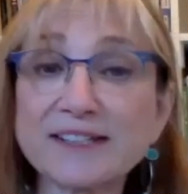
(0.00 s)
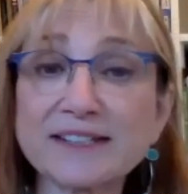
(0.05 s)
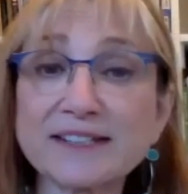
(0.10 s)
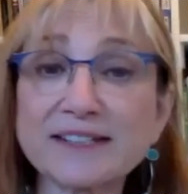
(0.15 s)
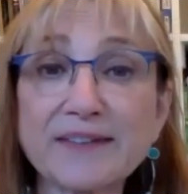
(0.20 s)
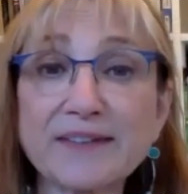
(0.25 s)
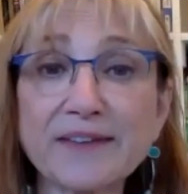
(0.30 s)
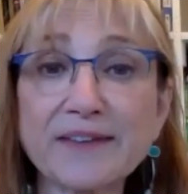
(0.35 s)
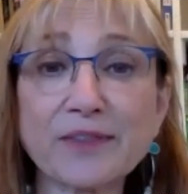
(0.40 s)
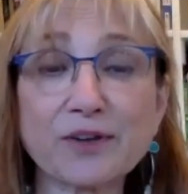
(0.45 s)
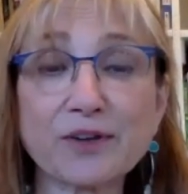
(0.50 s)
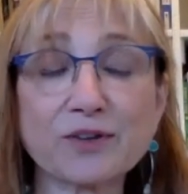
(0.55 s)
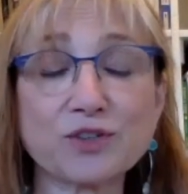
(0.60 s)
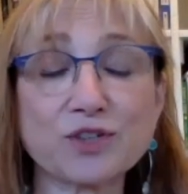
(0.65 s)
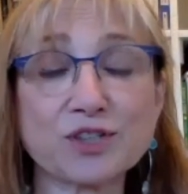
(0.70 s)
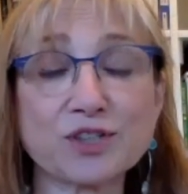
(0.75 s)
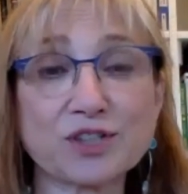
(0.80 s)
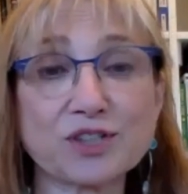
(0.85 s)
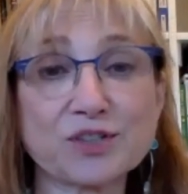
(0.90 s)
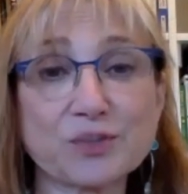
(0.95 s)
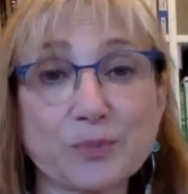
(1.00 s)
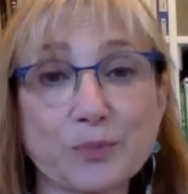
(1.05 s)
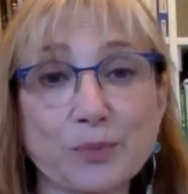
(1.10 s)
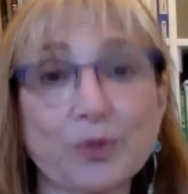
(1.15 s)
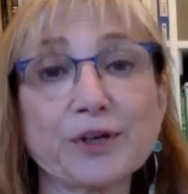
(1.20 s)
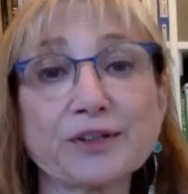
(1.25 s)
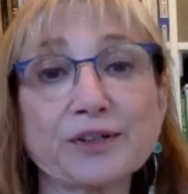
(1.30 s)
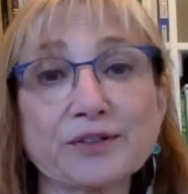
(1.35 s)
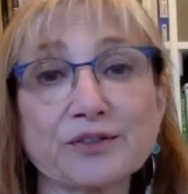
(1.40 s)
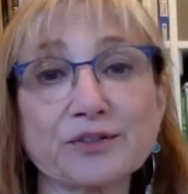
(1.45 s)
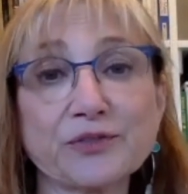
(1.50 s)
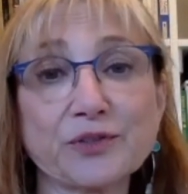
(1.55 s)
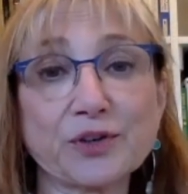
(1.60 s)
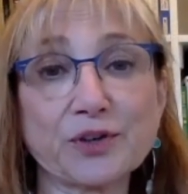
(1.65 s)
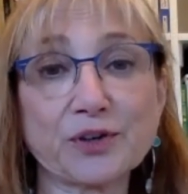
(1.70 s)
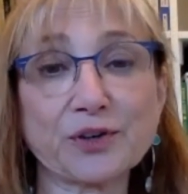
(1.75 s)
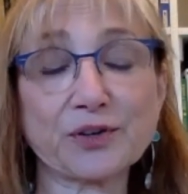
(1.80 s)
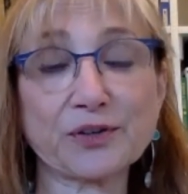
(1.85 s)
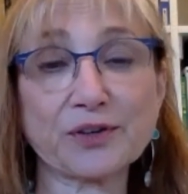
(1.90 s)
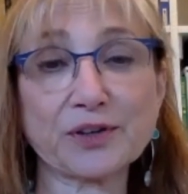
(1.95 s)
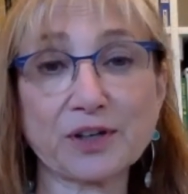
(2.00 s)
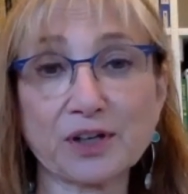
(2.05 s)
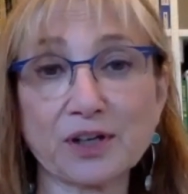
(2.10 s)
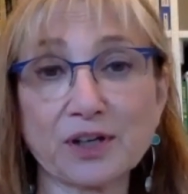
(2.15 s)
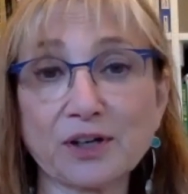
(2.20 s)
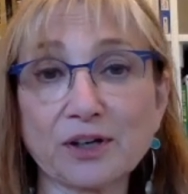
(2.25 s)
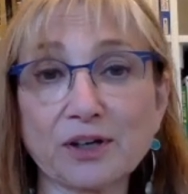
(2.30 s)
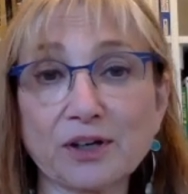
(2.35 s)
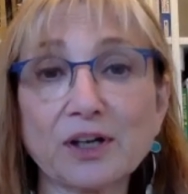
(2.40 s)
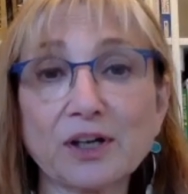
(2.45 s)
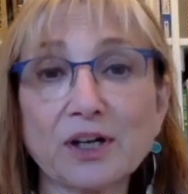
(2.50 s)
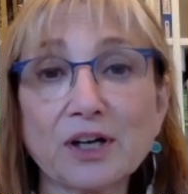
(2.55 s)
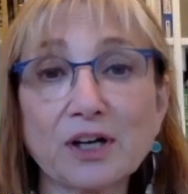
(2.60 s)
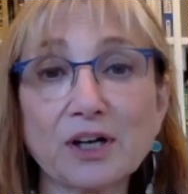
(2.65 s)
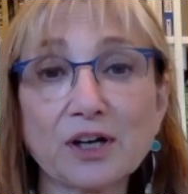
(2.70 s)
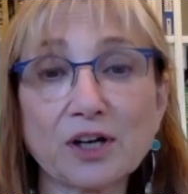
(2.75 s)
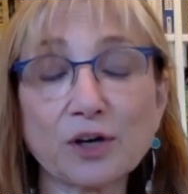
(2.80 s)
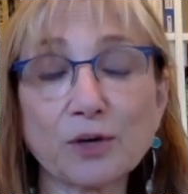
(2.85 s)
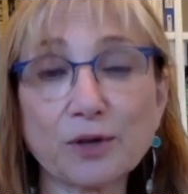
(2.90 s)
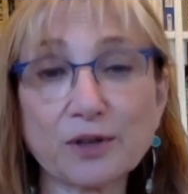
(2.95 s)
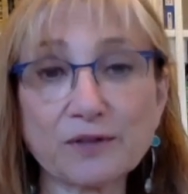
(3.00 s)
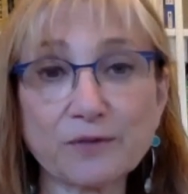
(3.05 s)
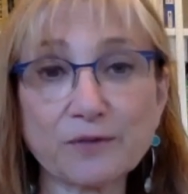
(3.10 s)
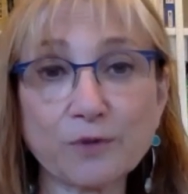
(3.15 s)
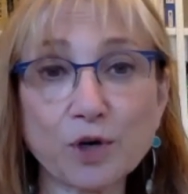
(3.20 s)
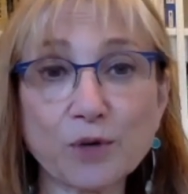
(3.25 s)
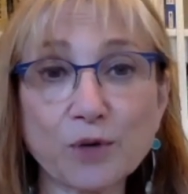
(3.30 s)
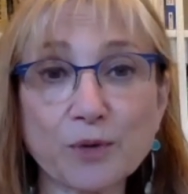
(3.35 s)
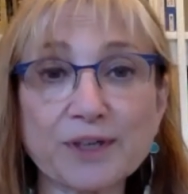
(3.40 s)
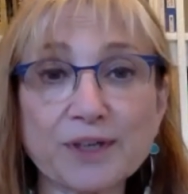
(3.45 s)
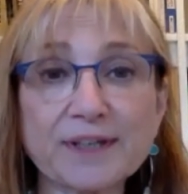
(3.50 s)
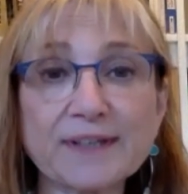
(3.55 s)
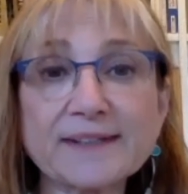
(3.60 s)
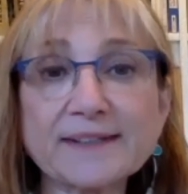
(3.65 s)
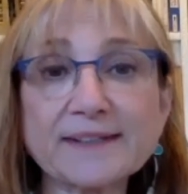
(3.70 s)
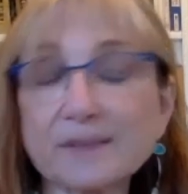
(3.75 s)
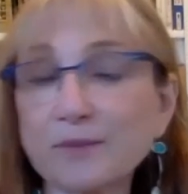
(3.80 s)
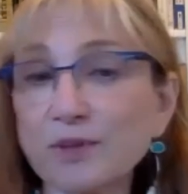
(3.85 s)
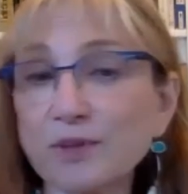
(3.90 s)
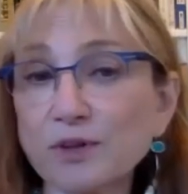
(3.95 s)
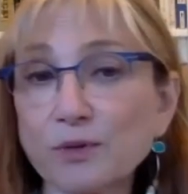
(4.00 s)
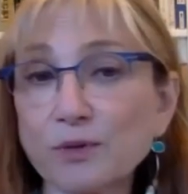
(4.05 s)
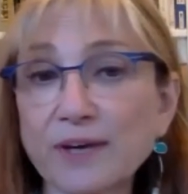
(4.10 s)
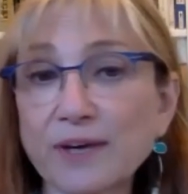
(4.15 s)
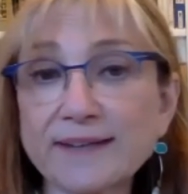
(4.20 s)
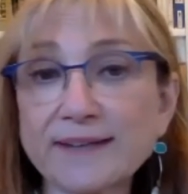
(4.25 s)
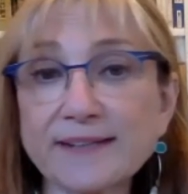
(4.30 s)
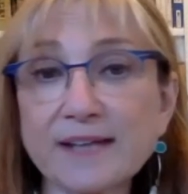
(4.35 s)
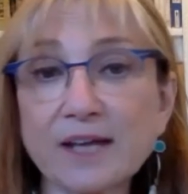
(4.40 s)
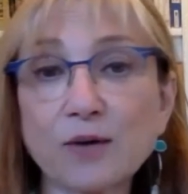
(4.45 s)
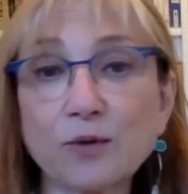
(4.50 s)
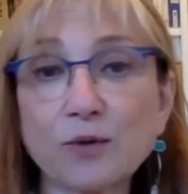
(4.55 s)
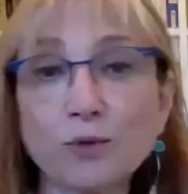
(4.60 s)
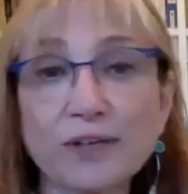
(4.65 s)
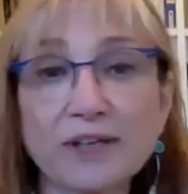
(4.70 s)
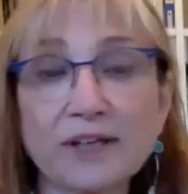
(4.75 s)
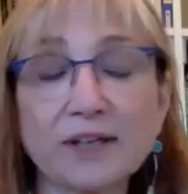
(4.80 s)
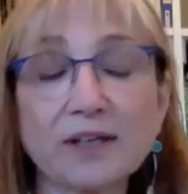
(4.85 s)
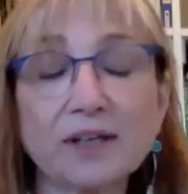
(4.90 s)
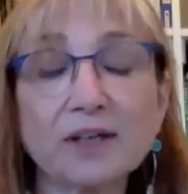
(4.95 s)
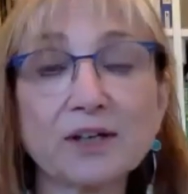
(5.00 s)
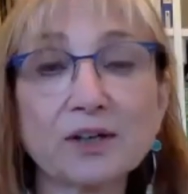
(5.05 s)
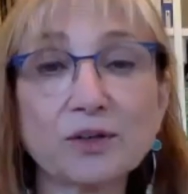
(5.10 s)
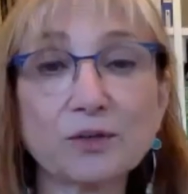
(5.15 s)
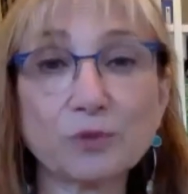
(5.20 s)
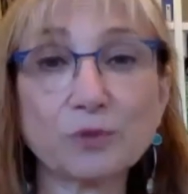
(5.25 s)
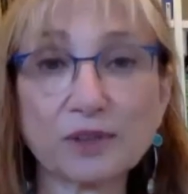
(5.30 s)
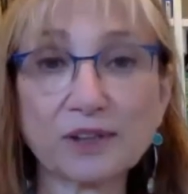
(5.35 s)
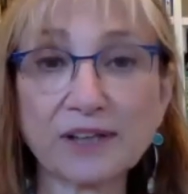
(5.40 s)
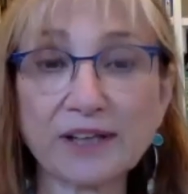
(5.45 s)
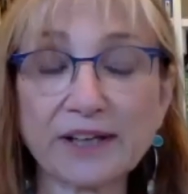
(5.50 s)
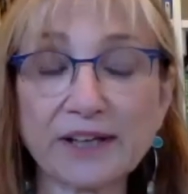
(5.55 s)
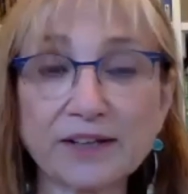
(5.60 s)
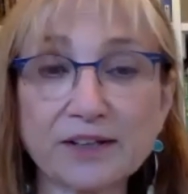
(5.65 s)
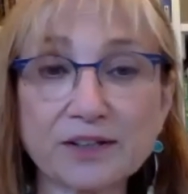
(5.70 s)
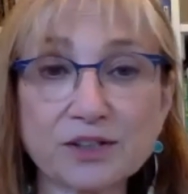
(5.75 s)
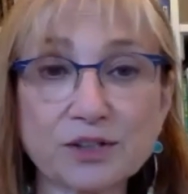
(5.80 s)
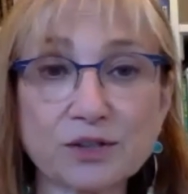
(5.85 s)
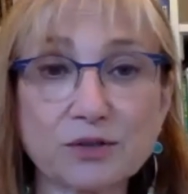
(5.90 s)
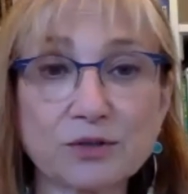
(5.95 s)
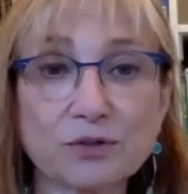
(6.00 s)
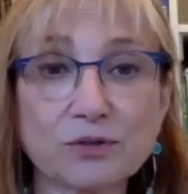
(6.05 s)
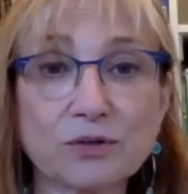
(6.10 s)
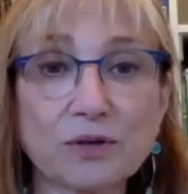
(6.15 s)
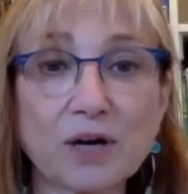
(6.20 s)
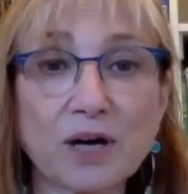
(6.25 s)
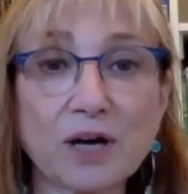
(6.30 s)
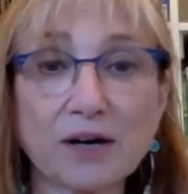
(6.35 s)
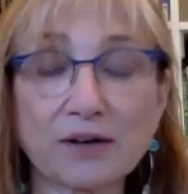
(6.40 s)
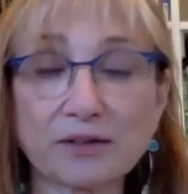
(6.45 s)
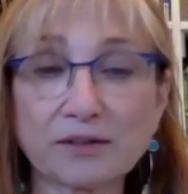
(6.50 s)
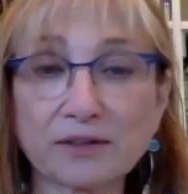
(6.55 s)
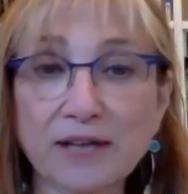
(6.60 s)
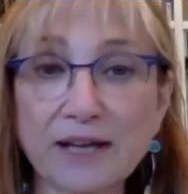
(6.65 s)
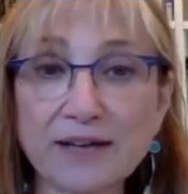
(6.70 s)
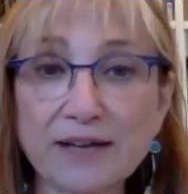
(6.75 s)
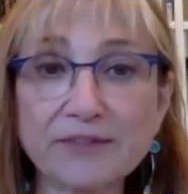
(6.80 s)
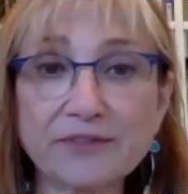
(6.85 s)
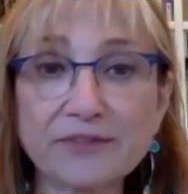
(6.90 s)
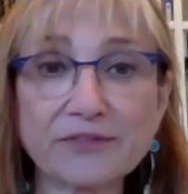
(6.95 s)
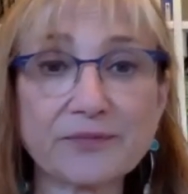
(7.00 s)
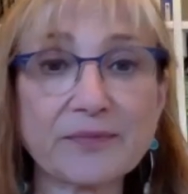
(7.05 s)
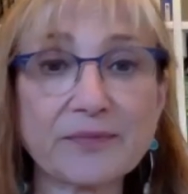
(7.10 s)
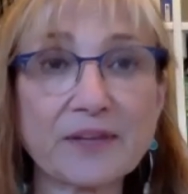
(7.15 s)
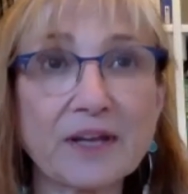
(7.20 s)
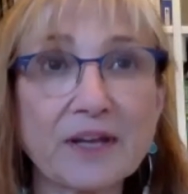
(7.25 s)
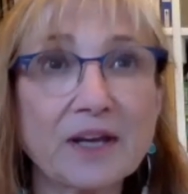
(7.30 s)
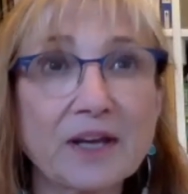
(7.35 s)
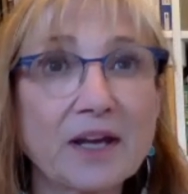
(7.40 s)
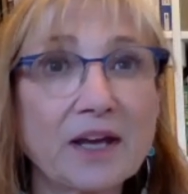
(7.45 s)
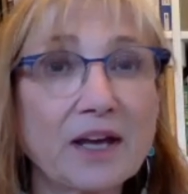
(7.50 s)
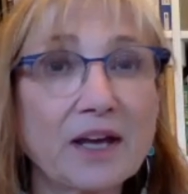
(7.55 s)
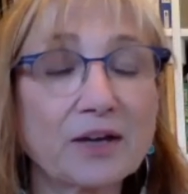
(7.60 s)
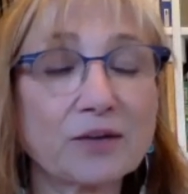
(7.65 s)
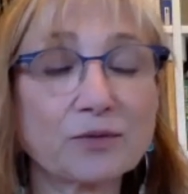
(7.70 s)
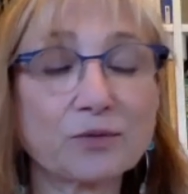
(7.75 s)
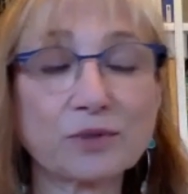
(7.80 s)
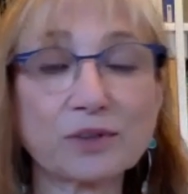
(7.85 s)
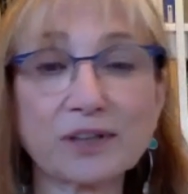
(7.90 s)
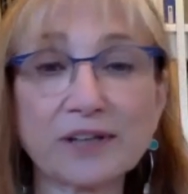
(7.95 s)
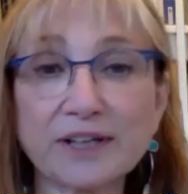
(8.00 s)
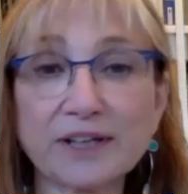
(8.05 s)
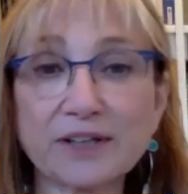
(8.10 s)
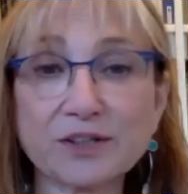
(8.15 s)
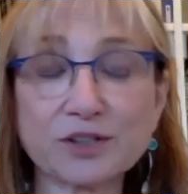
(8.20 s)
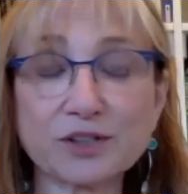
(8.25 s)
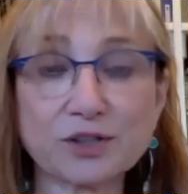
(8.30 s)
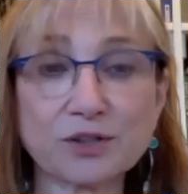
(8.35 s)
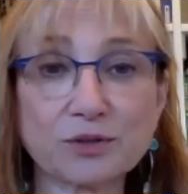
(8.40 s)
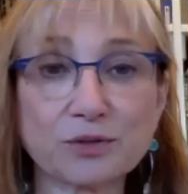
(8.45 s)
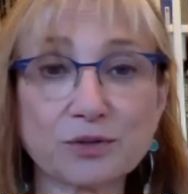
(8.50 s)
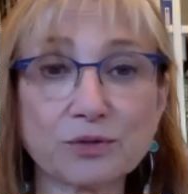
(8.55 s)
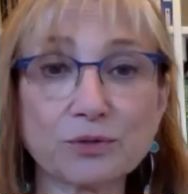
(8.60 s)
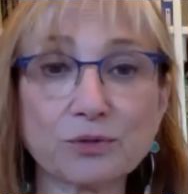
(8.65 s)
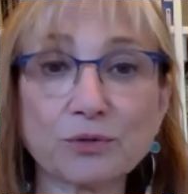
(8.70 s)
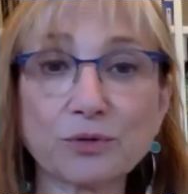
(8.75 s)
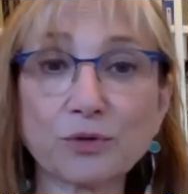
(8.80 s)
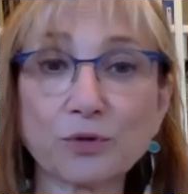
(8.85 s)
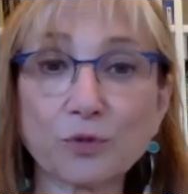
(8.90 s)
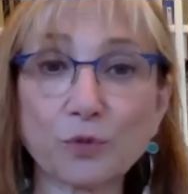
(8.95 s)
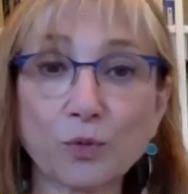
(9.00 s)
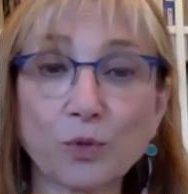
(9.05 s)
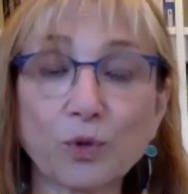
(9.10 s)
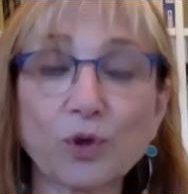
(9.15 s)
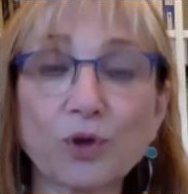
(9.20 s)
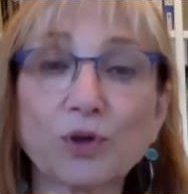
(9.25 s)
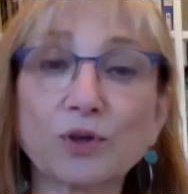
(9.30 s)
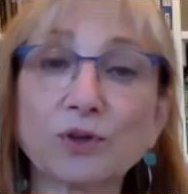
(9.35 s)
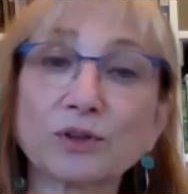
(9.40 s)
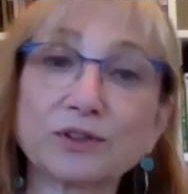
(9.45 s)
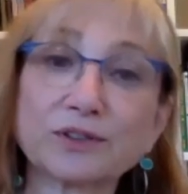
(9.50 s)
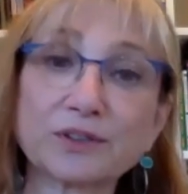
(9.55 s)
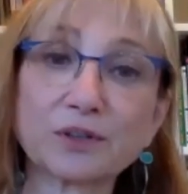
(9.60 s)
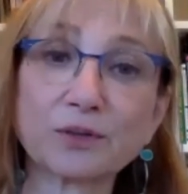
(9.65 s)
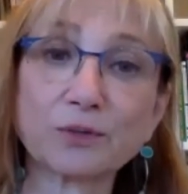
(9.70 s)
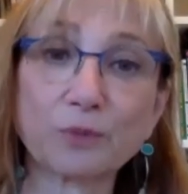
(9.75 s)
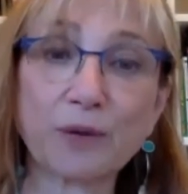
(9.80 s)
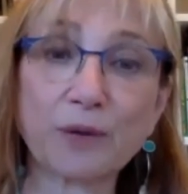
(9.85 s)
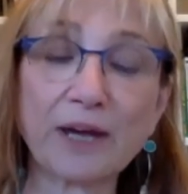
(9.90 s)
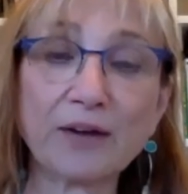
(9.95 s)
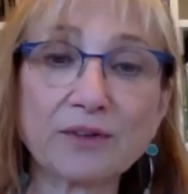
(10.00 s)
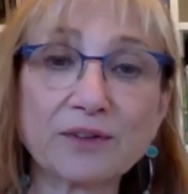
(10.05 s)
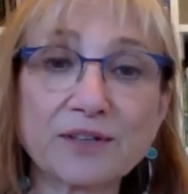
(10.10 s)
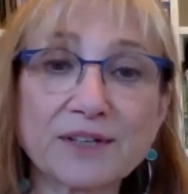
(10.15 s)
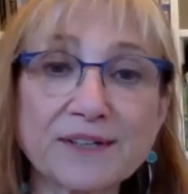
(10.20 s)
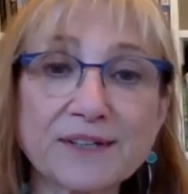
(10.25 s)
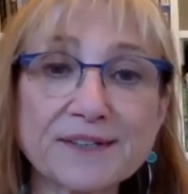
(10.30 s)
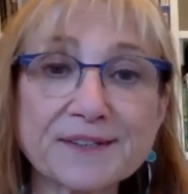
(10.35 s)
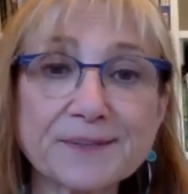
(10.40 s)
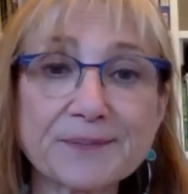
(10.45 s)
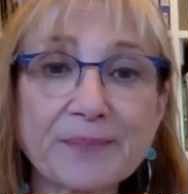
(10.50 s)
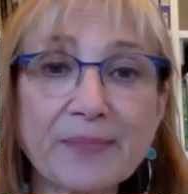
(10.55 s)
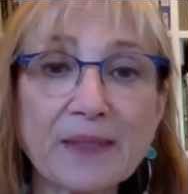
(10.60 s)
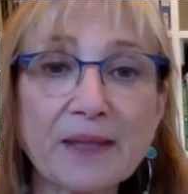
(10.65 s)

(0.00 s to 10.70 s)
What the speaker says: And I think they're just as important for the year going forward, and some of the ways that we relate to our life and relate to the world around us.